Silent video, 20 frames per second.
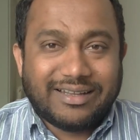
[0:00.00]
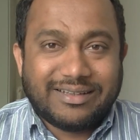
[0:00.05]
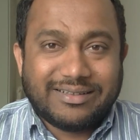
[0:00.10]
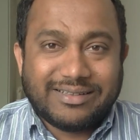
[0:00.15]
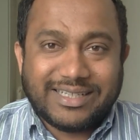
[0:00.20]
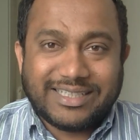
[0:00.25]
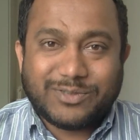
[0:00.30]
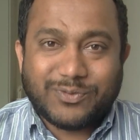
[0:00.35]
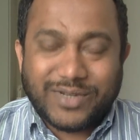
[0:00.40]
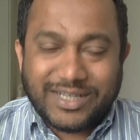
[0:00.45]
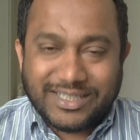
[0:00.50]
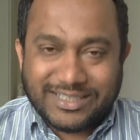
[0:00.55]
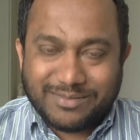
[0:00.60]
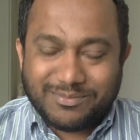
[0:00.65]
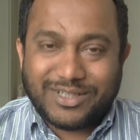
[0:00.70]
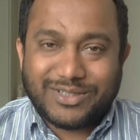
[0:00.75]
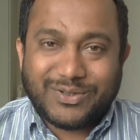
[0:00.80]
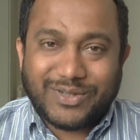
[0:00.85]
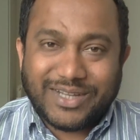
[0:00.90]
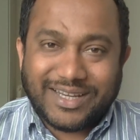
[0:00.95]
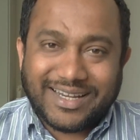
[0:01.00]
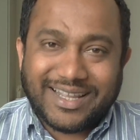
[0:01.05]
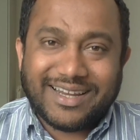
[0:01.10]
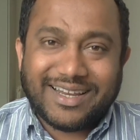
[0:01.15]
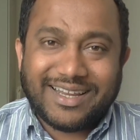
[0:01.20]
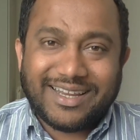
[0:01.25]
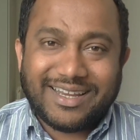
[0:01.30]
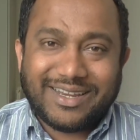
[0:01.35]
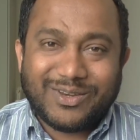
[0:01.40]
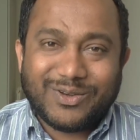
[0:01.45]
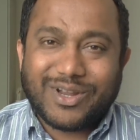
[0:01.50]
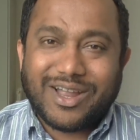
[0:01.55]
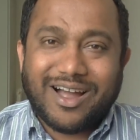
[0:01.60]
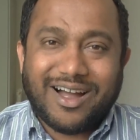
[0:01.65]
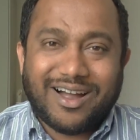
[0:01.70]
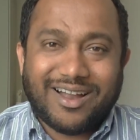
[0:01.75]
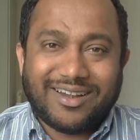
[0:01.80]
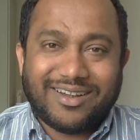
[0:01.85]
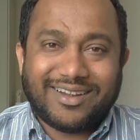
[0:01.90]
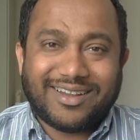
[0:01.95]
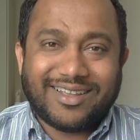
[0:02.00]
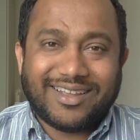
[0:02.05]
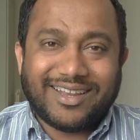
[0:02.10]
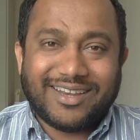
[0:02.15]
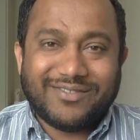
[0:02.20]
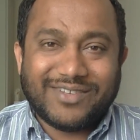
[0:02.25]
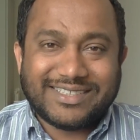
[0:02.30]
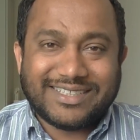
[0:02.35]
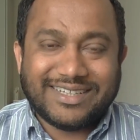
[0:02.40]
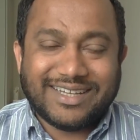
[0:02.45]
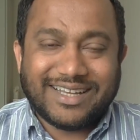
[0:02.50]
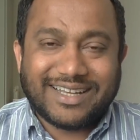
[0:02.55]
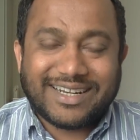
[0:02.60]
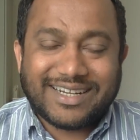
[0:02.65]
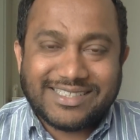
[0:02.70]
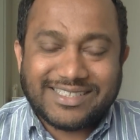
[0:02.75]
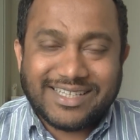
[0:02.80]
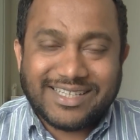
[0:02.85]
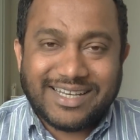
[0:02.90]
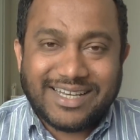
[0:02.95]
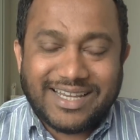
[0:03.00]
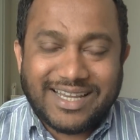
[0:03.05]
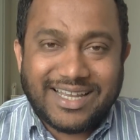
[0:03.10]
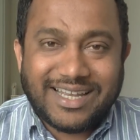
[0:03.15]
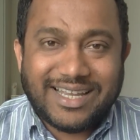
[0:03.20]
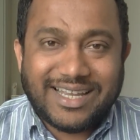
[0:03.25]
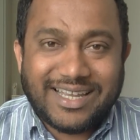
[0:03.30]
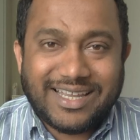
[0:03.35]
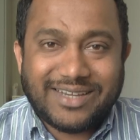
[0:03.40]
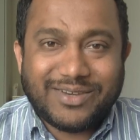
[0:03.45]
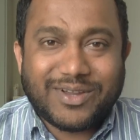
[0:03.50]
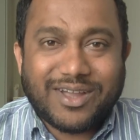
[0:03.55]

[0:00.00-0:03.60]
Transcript: it's very similar to NRI. You can't invest in agricultural land,